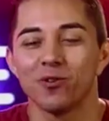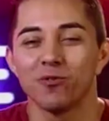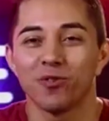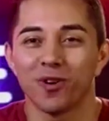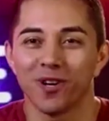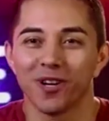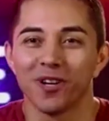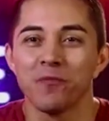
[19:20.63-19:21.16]

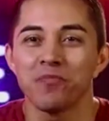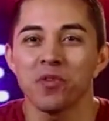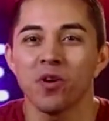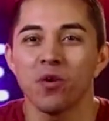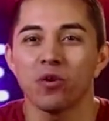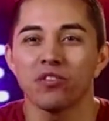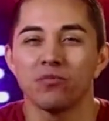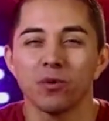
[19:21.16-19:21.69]
far,
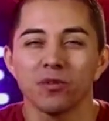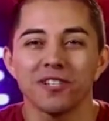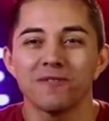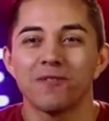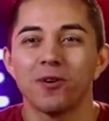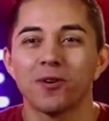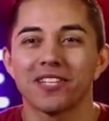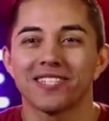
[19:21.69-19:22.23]
we've mostly
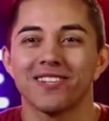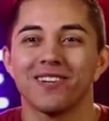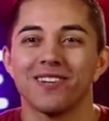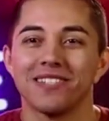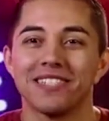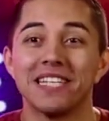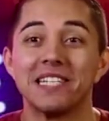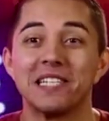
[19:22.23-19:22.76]
focused on
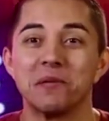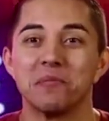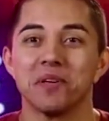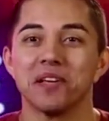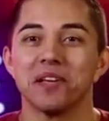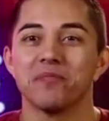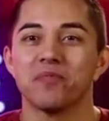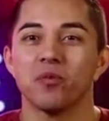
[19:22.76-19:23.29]

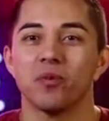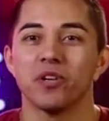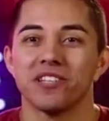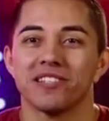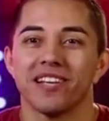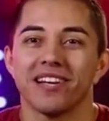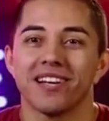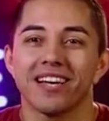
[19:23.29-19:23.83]
TCP, which is
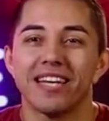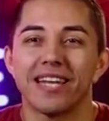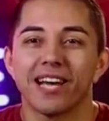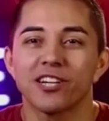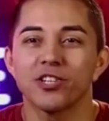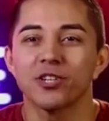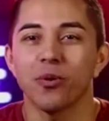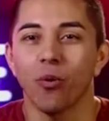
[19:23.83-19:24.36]
a
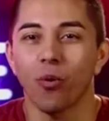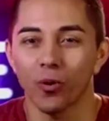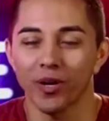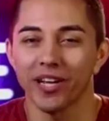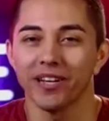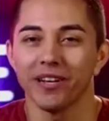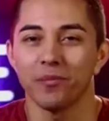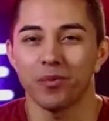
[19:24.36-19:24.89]

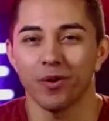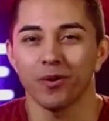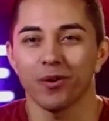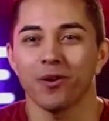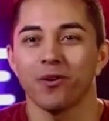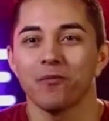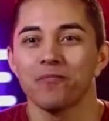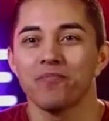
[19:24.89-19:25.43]
connection-oriented
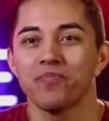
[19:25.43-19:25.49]
protocol.